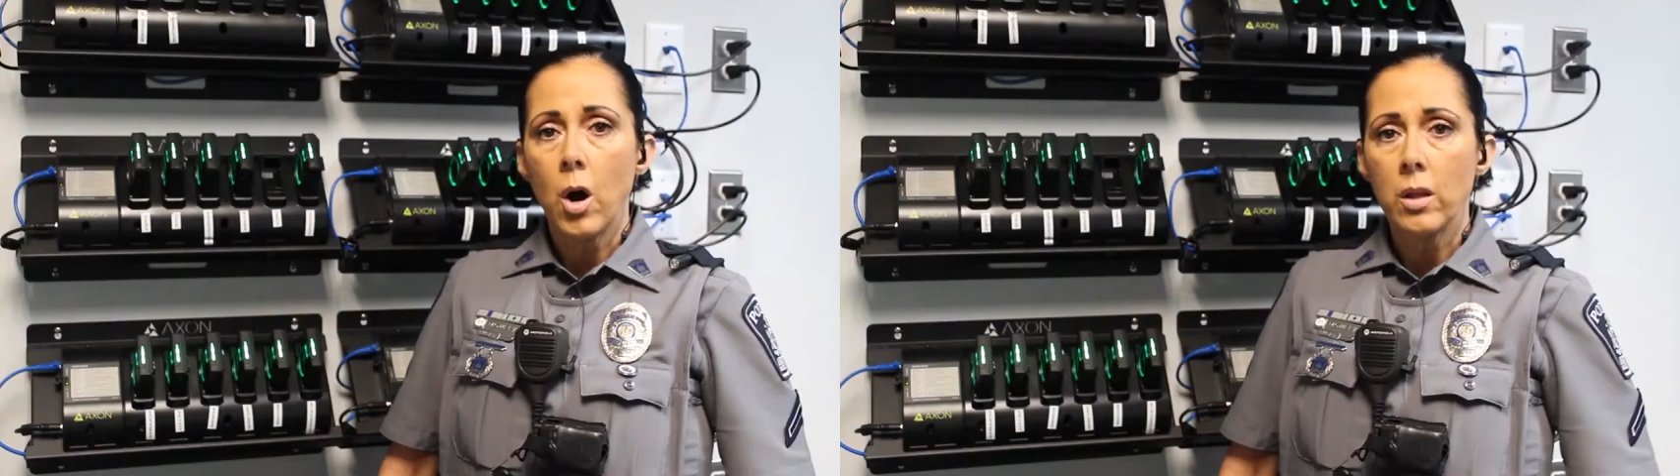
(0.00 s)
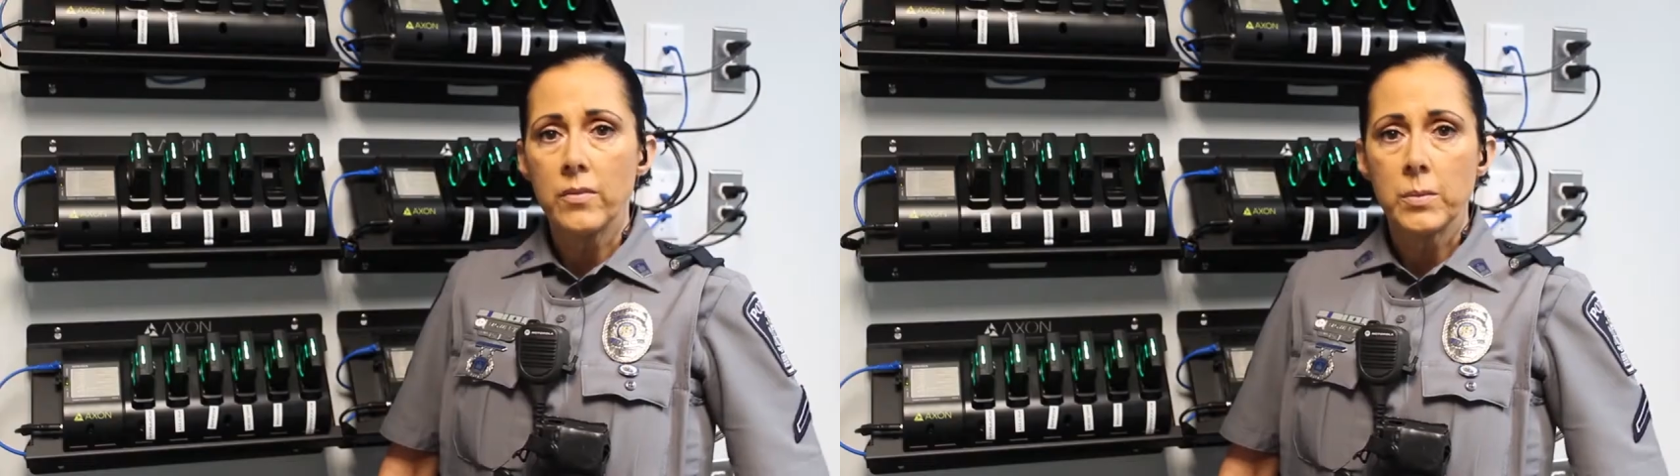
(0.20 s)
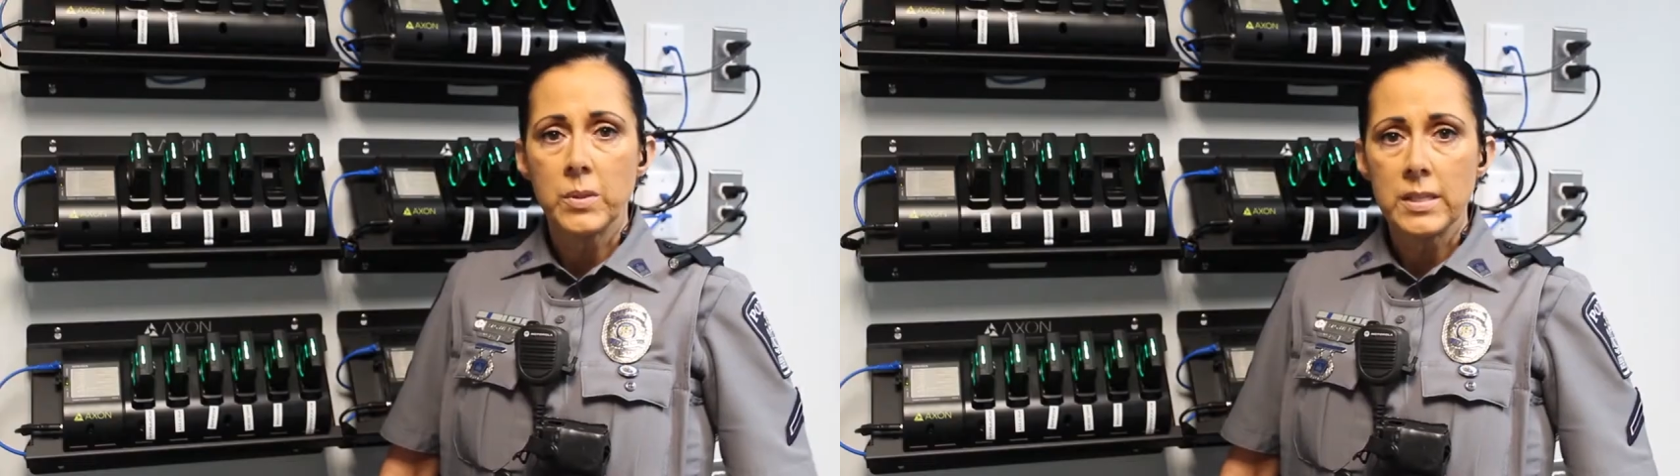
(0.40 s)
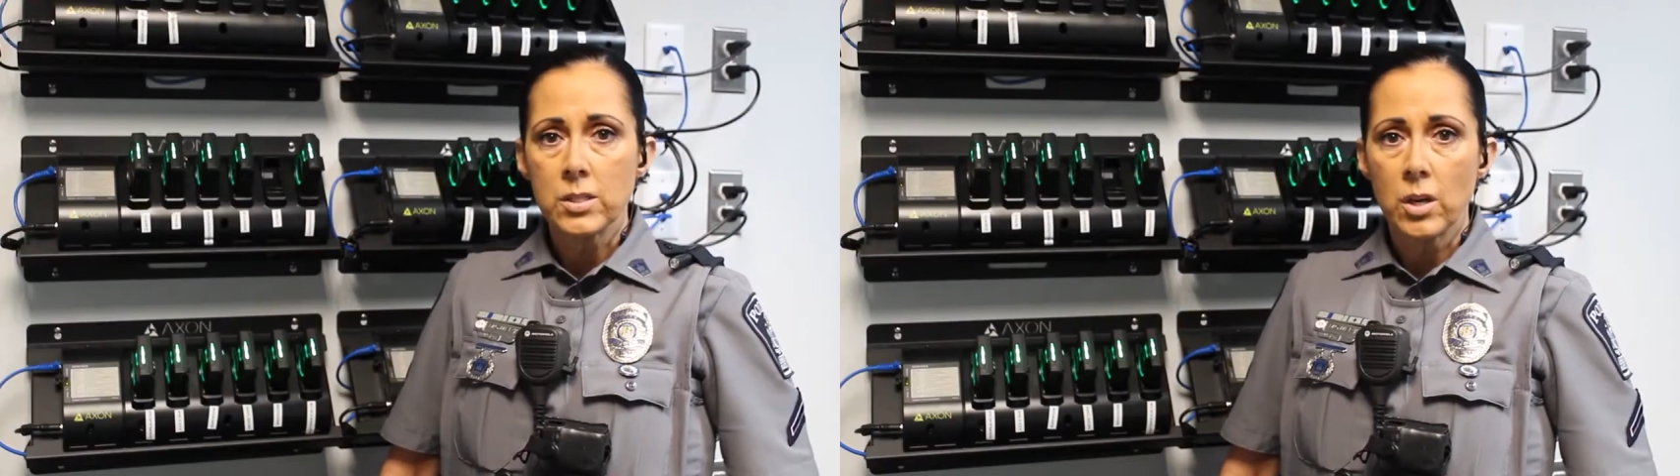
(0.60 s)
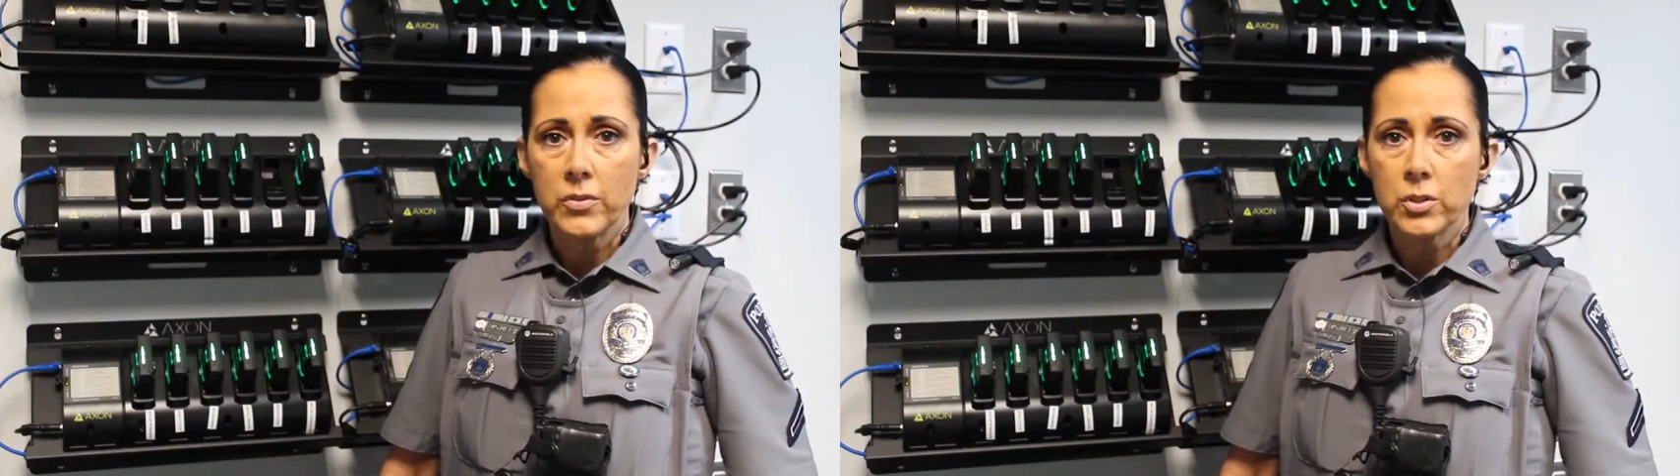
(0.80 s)
All of the police
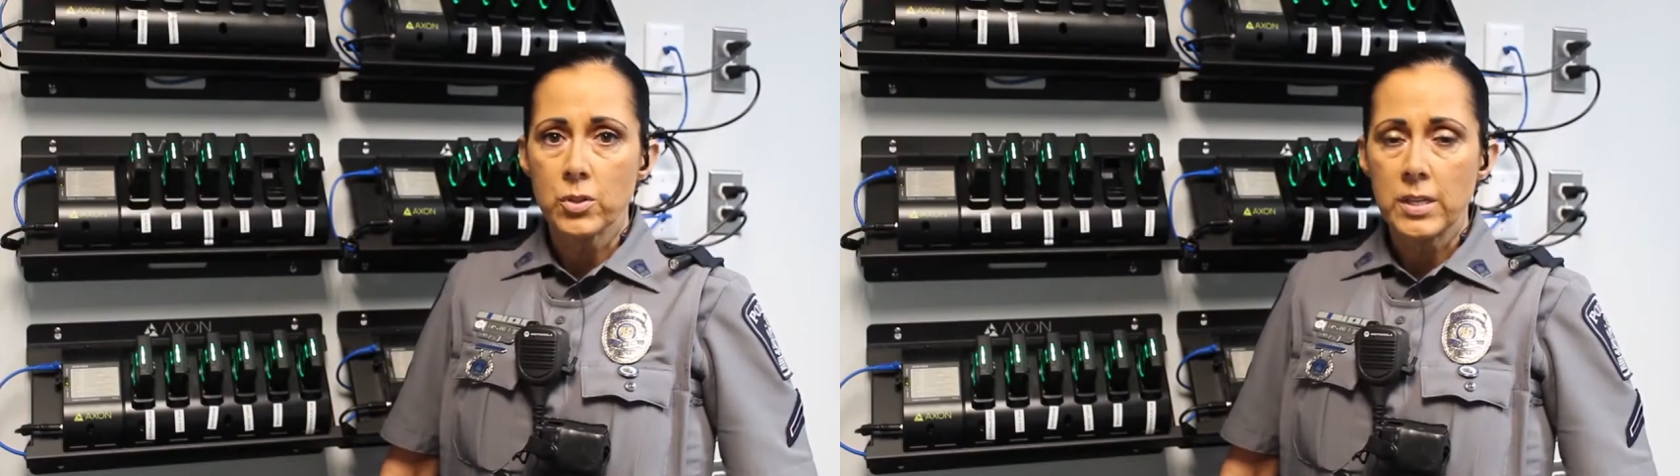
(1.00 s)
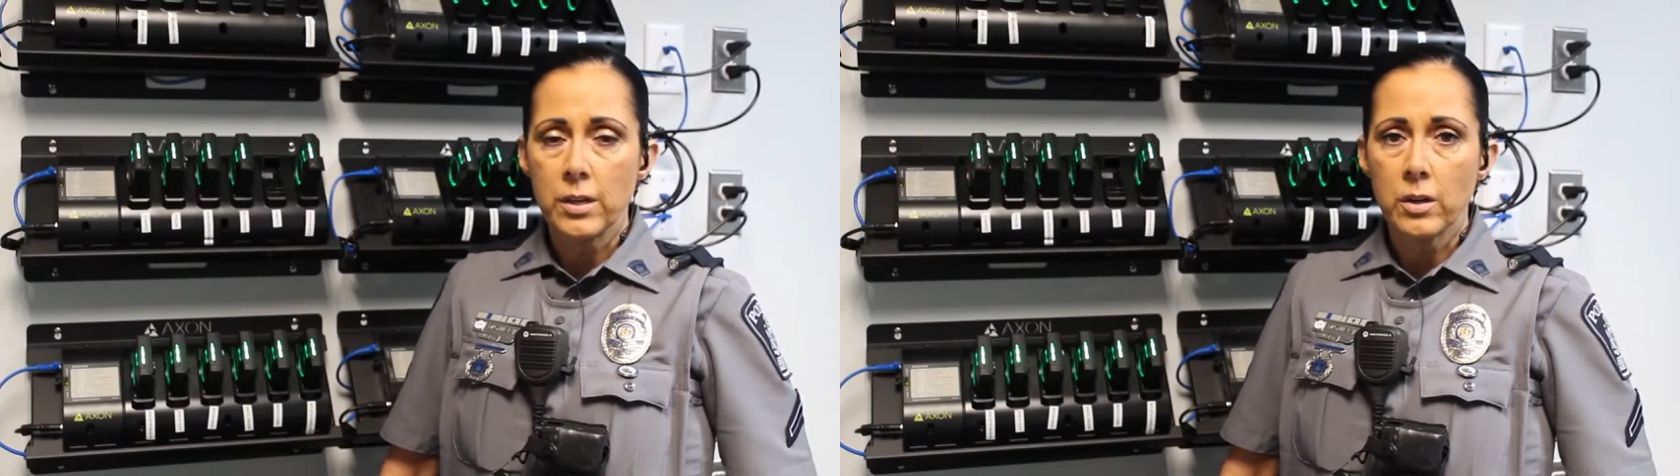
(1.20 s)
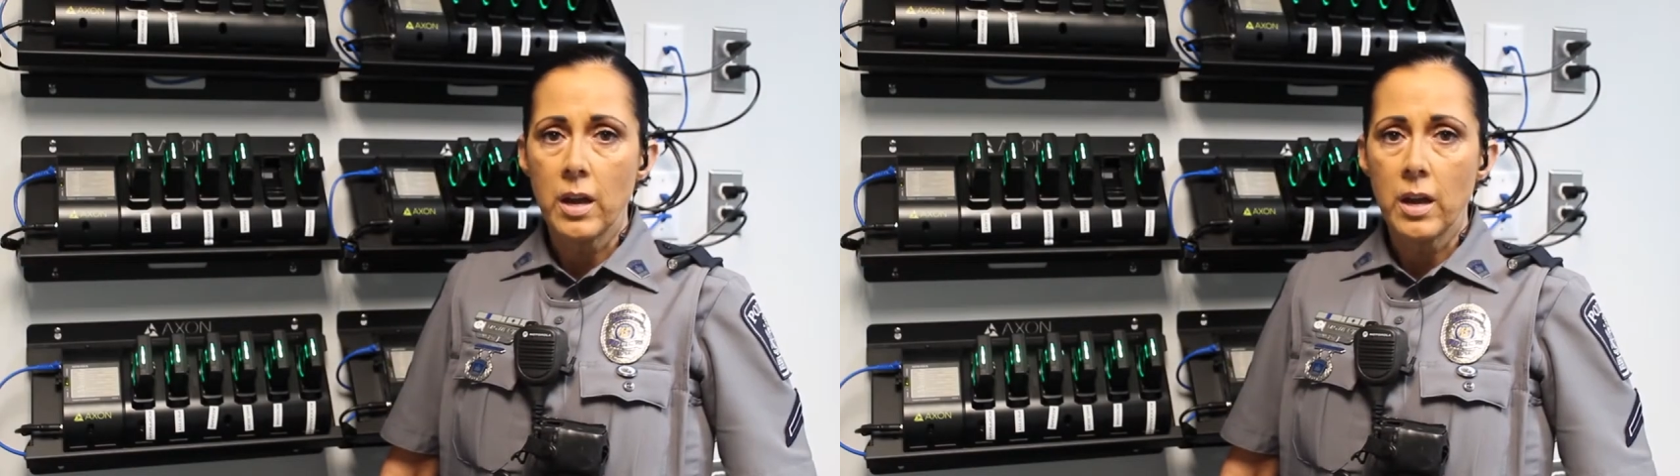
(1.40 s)
officers here